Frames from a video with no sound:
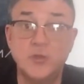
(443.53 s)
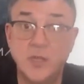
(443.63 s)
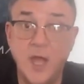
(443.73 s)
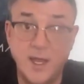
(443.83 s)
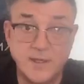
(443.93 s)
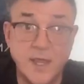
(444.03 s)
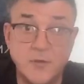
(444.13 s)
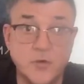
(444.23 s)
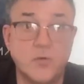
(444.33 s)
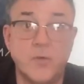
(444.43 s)
should lock
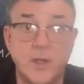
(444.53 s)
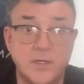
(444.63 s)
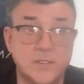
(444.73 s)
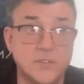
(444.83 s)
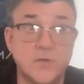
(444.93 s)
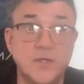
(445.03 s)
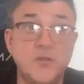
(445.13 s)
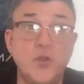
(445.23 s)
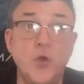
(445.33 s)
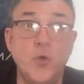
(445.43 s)
down your credit so
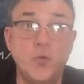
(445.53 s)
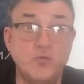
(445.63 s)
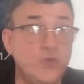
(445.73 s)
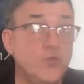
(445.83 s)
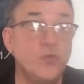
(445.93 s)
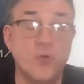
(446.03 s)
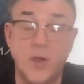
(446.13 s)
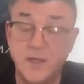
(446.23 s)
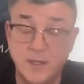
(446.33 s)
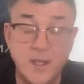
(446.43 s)
that no new
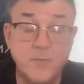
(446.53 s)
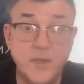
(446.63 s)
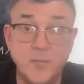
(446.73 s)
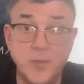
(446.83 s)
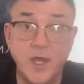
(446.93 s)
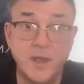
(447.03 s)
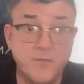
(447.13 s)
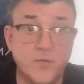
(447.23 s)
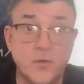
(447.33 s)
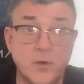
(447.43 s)
credit can be
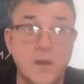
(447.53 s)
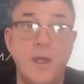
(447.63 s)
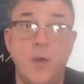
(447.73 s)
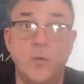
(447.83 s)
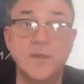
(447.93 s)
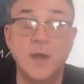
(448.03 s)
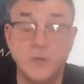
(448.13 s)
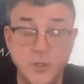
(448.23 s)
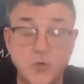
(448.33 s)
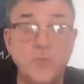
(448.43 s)
applied for
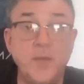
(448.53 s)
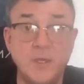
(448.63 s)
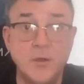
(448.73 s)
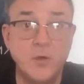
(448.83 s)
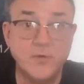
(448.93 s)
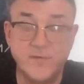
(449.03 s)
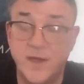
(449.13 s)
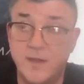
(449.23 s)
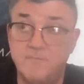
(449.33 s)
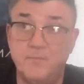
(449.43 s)
without you being
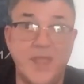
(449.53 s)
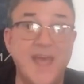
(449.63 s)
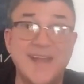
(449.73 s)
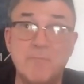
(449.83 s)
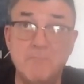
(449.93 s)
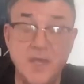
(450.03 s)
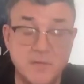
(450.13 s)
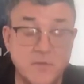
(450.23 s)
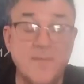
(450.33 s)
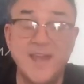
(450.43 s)
notified. At a
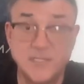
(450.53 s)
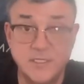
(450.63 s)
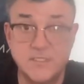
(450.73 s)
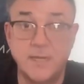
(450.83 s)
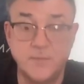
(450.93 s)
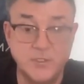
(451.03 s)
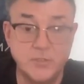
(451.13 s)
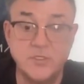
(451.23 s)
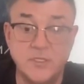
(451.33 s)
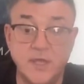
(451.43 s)
minimum, that's a step
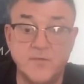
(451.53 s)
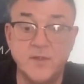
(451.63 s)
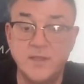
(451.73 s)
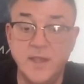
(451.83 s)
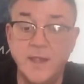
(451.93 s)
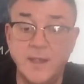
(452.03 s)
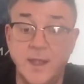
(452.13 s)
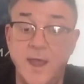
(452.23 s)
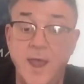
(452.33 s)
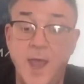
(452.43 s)
that you should definitely take.